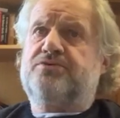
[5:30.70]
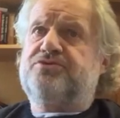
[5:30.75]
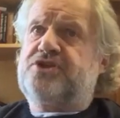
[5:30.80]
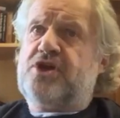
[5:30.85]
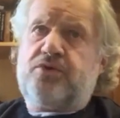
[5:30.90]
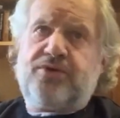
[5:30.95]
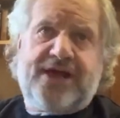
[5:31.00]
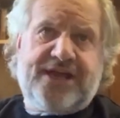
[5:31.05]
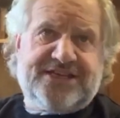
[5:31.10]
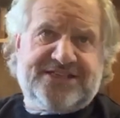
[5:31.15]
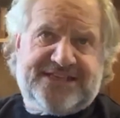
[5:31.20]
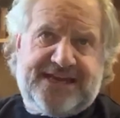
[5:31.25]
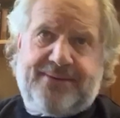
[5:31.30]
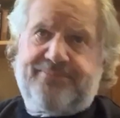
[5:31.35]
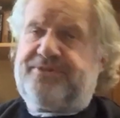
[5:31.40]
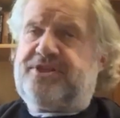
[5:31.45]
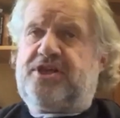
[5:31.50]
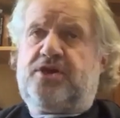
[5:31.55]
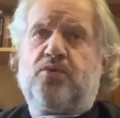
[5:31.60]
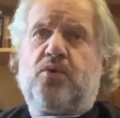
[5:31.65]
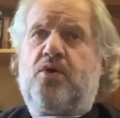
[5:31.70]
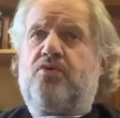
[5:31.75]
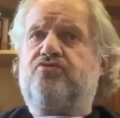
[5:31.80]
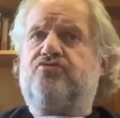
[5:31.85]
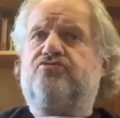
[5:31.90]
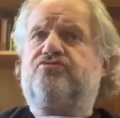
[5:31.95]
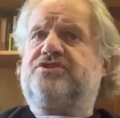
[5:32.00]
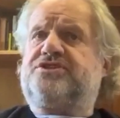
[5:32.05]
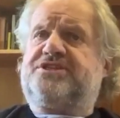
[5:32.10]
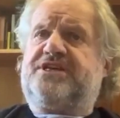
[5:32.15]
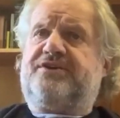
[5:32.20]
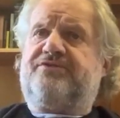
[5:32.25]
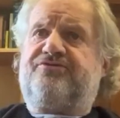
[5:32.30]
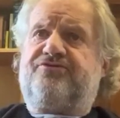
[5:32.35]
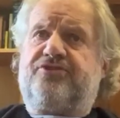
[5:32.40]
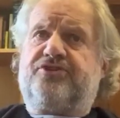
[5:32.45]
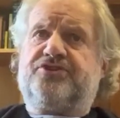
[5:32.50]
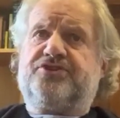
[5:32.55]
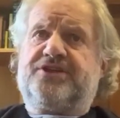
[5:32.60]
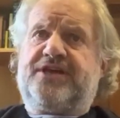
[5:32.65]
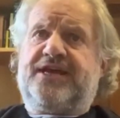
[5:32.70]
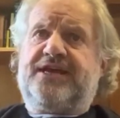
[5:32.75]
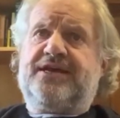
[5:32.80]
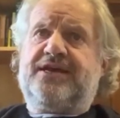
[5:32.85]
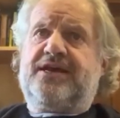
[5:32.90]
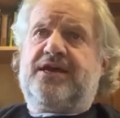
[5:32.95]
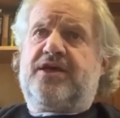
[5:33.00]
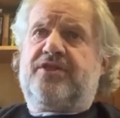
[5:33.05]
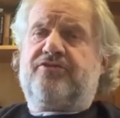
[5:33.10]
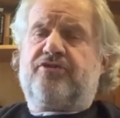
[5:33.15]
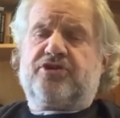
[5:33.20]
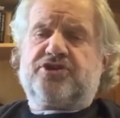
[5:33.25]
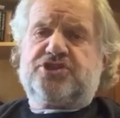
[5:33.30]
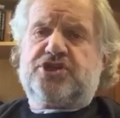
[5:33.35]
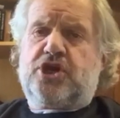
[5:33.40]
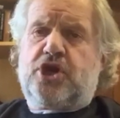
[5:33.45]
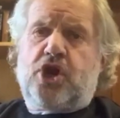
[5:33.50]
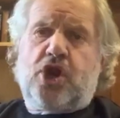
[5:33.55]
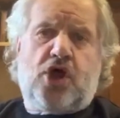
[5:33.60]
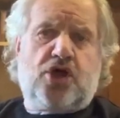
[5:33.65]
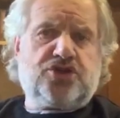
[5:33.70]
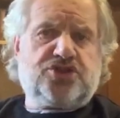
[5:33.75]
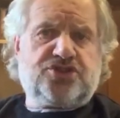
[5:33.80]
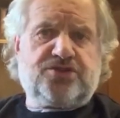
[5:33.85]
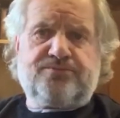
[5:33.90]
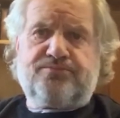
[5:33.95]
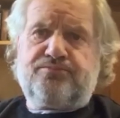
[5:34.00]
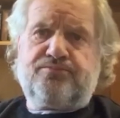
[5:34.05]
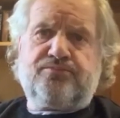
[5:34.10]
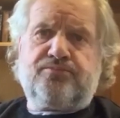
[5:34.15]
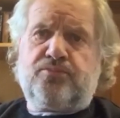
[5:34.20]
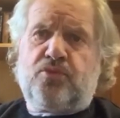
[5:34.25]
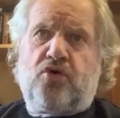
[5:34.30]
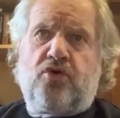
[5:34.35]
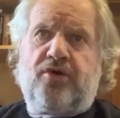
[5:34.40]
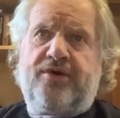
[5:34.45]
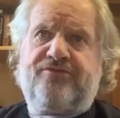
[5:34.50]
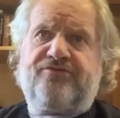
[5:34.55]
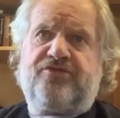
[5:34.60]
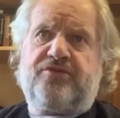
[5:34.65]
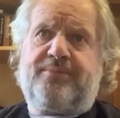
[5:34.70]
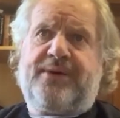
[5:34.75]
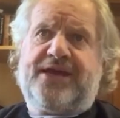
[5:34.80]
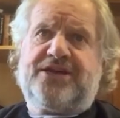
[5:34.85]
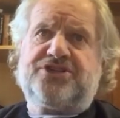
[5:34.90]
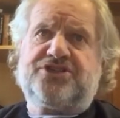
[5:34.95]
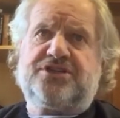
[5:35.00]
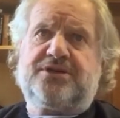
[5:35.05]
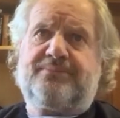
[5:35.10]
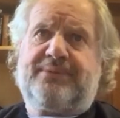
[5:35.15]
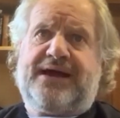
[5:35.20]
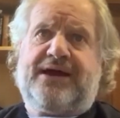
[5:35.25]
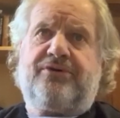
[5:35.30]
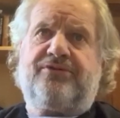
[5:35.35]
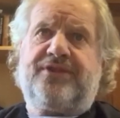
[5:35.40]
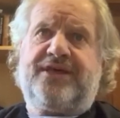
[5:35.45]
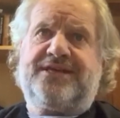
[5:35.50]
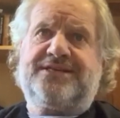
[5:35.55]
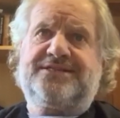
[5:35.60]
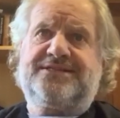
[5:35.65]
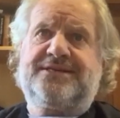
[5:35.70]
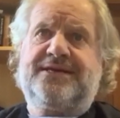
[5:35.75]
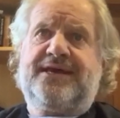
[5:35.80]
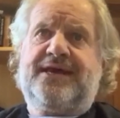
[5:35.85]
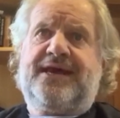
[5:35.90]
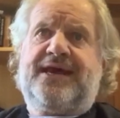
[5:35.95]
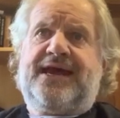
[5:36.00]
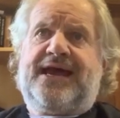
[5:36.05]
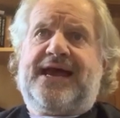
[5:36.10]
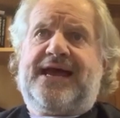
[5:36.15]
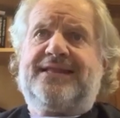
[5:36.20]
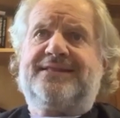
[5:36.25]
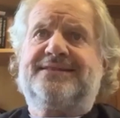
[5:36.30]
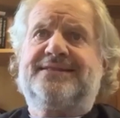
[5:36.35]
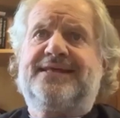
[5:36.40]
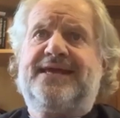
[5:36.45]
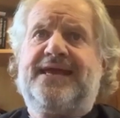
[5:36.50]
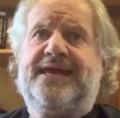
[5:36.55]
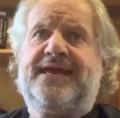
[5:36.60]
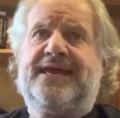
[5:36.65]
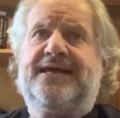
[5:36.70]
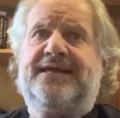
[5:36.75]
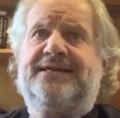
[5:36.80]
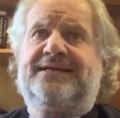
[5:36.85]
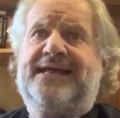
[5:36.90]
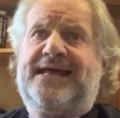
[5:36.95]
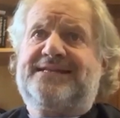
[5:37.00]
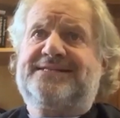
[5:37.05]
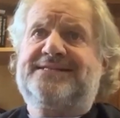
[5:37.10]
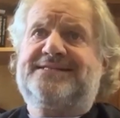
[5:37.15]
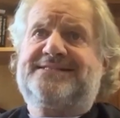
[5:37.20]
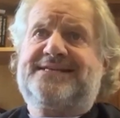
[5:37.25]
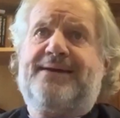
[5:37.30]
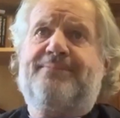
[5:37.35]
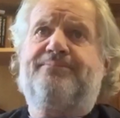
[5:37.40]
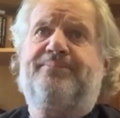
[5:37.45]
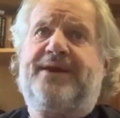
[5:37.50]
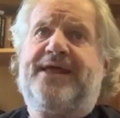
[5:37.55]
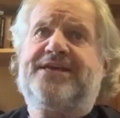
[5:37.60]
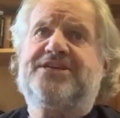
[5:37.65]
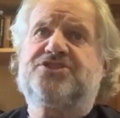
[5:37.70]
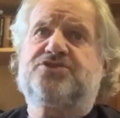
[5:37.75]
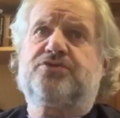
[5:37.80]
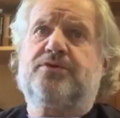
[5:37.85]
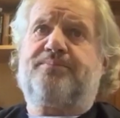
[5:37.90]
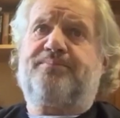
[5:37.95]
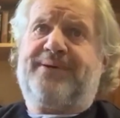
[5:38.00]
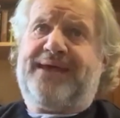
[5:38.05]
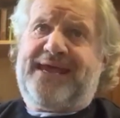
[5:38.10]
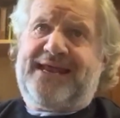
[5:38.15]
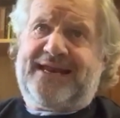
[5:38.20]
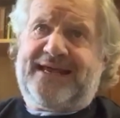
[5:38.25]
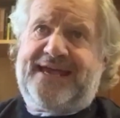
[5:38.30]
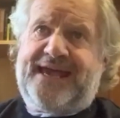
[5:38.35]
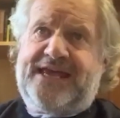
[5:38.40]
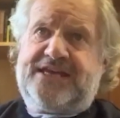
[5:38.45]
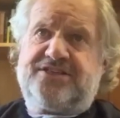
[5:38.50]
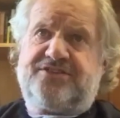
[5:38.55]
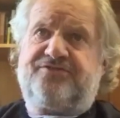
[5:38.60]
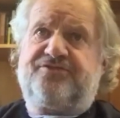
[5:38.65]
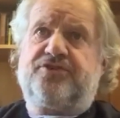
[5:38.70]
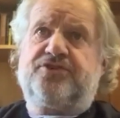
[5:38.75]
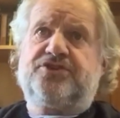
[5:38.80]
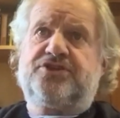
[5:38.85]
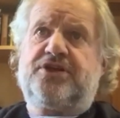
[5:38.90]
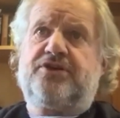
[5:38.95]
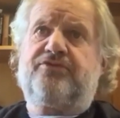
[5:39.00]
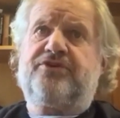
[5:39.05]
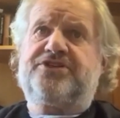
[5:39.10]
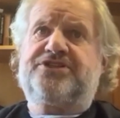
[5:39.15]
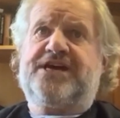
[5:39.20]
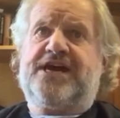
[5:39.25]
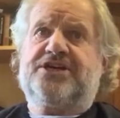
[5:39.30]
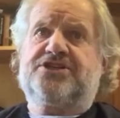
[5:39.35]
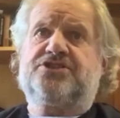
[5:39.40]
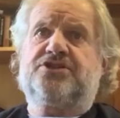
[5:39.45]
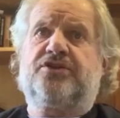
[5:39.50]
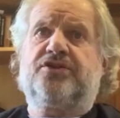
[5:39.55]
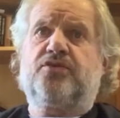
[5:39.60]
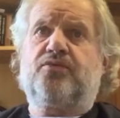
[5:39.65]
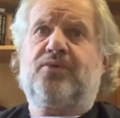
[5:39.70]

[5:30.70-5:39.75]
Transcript: don't accept that you won't receive funding. There is lots of more information about this, and the letter templates to appeal against funding rejection on the